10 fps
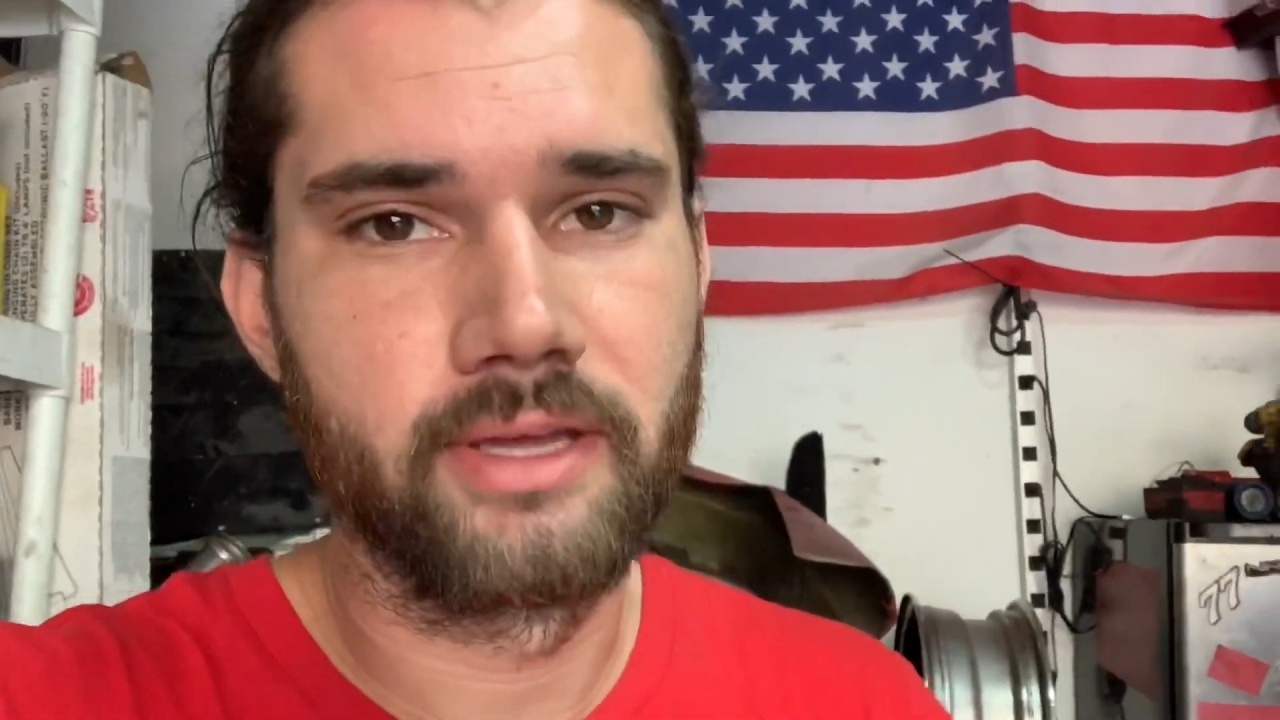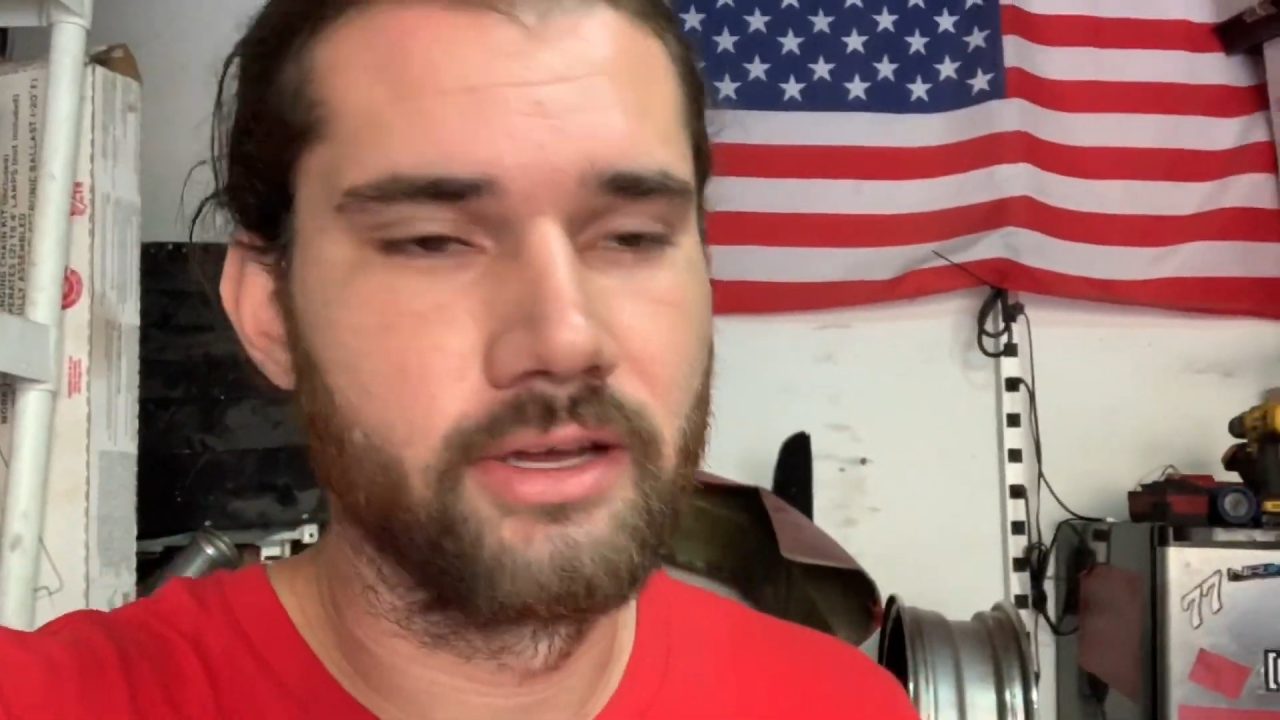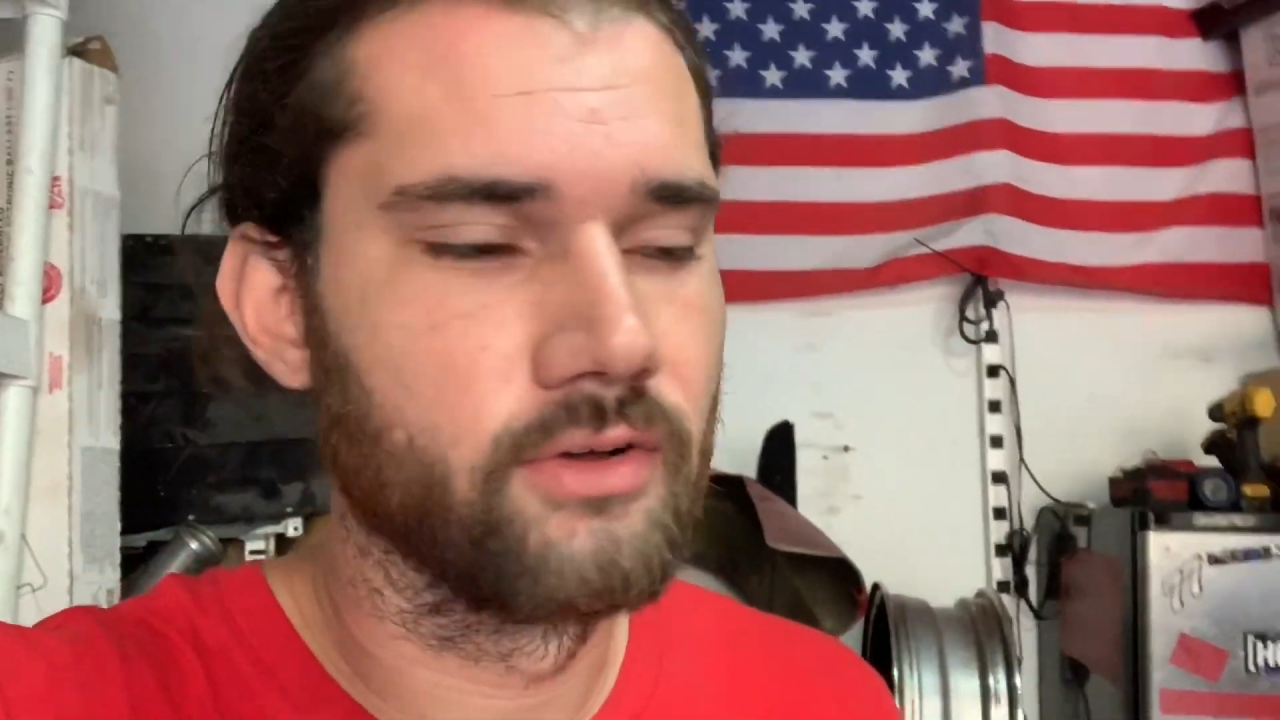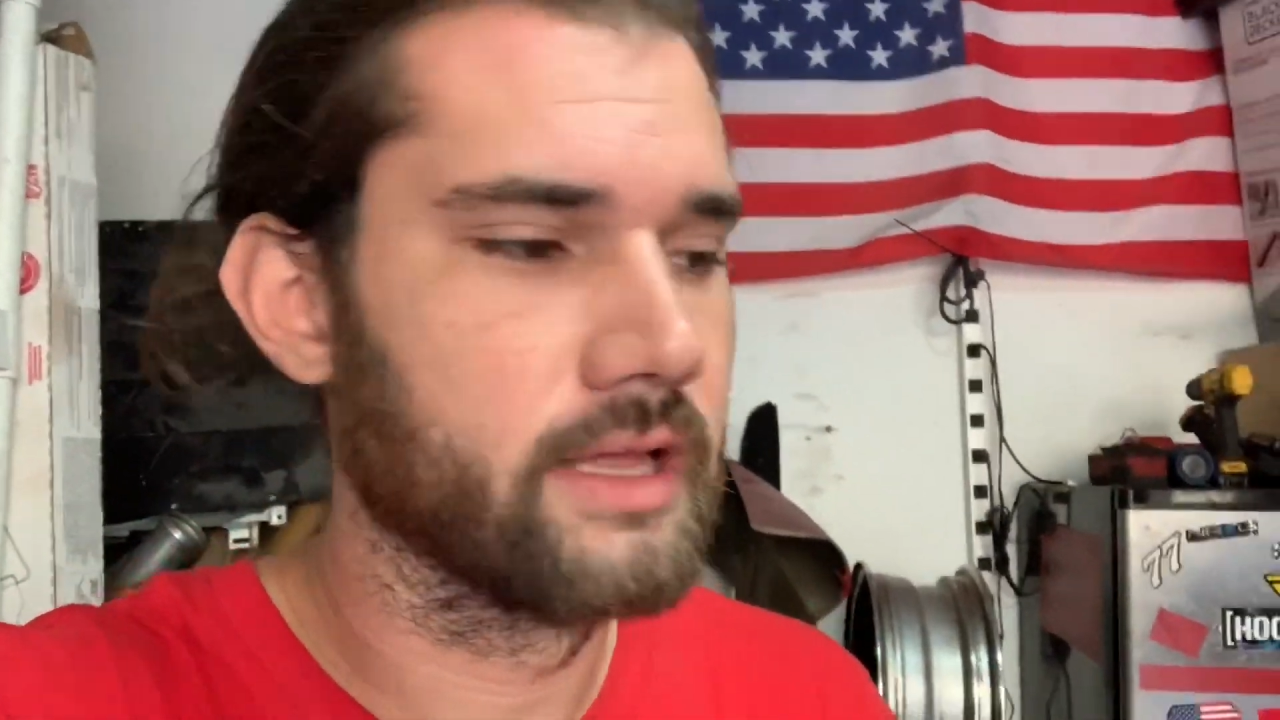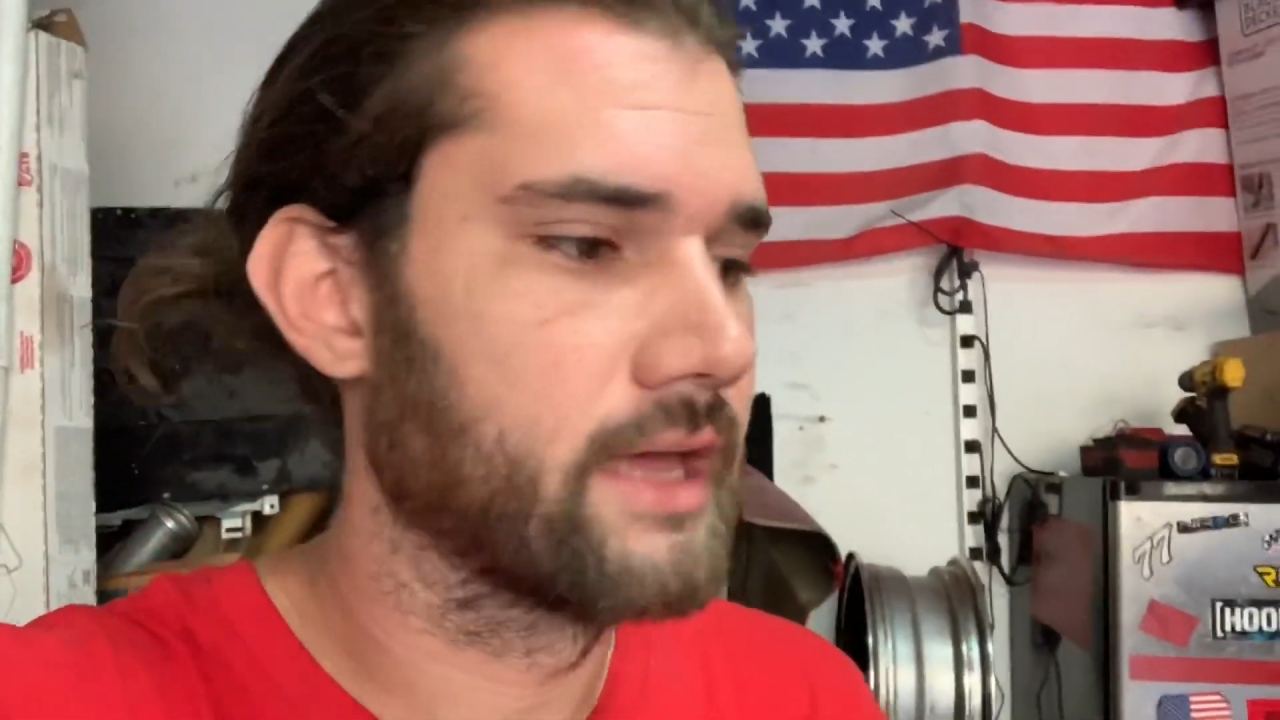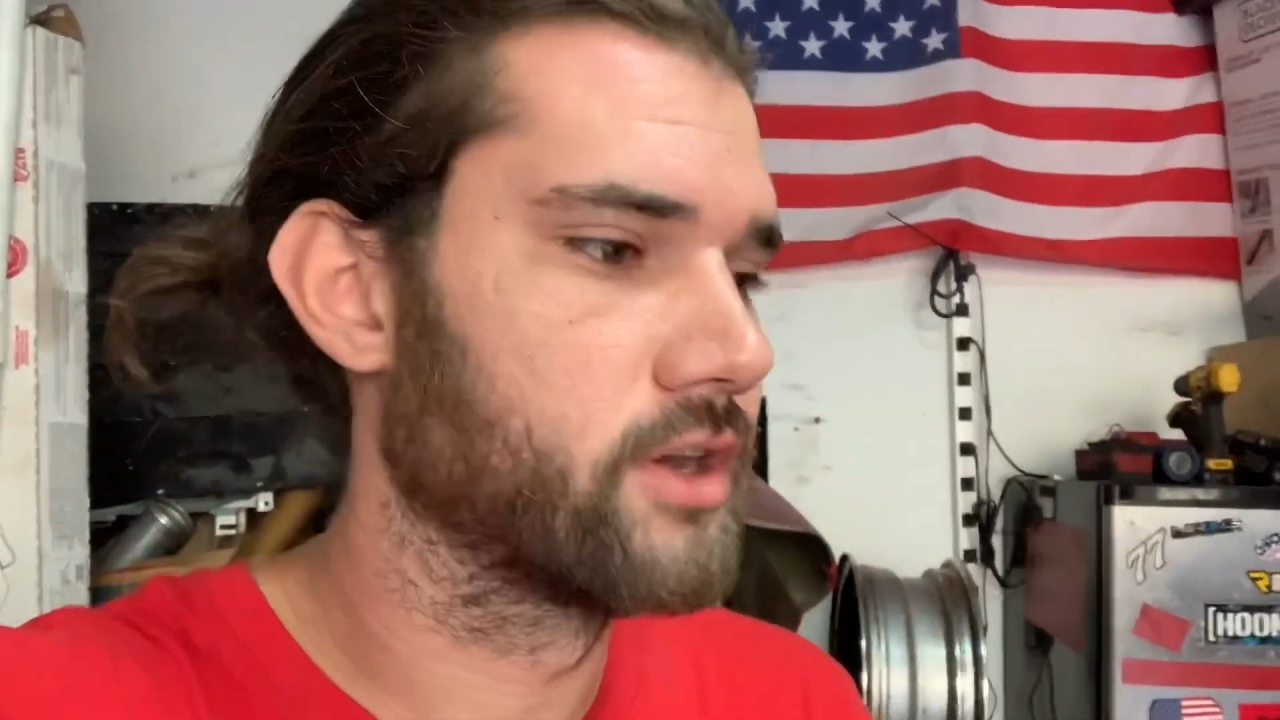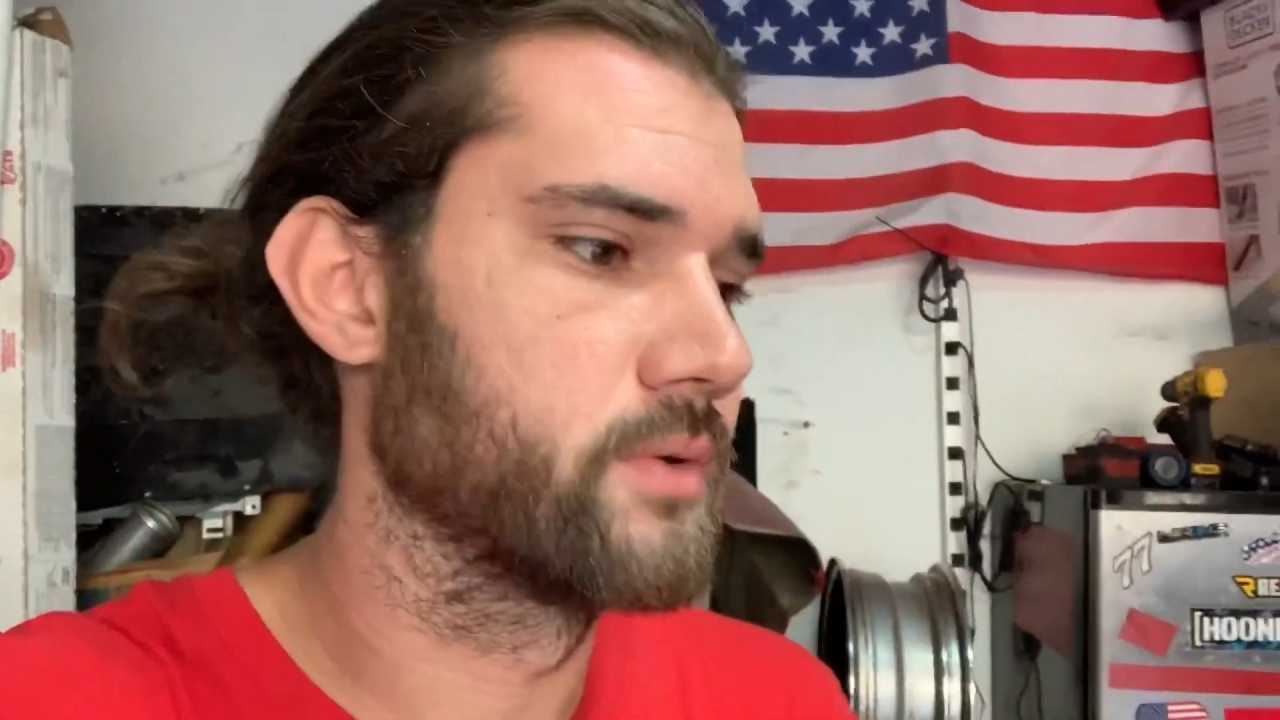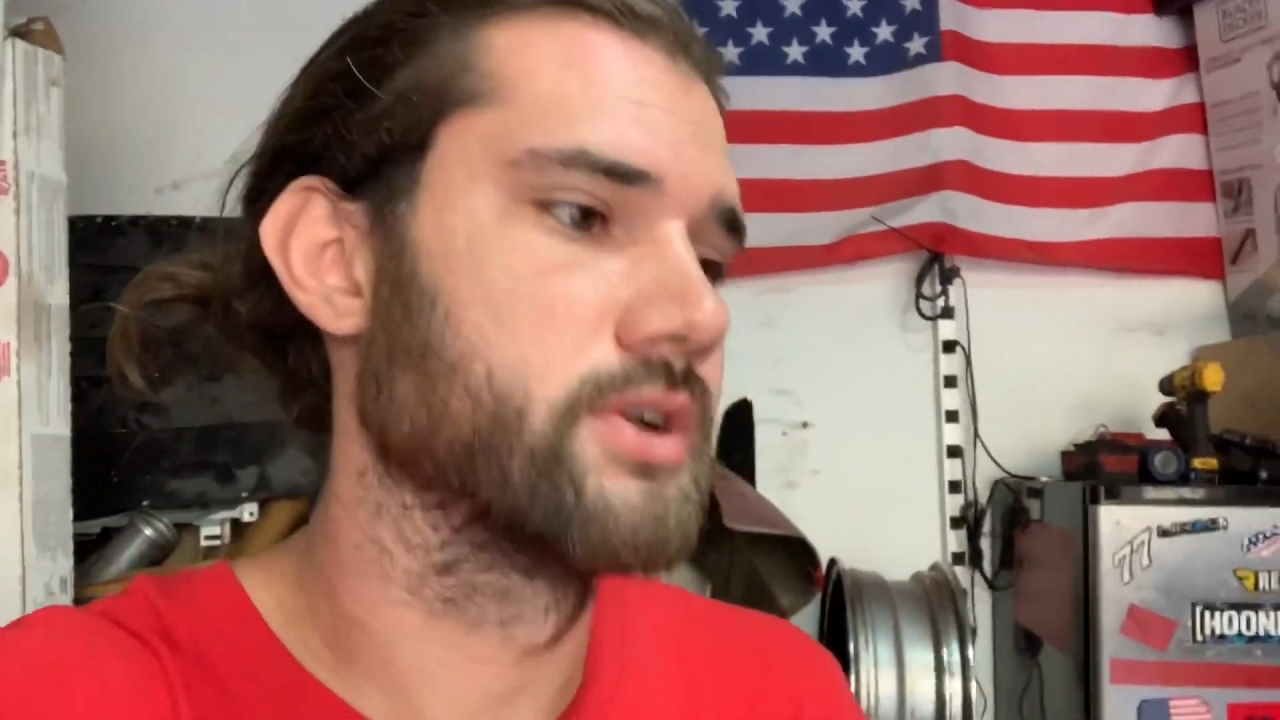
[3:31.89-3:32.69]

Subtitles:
hill, had no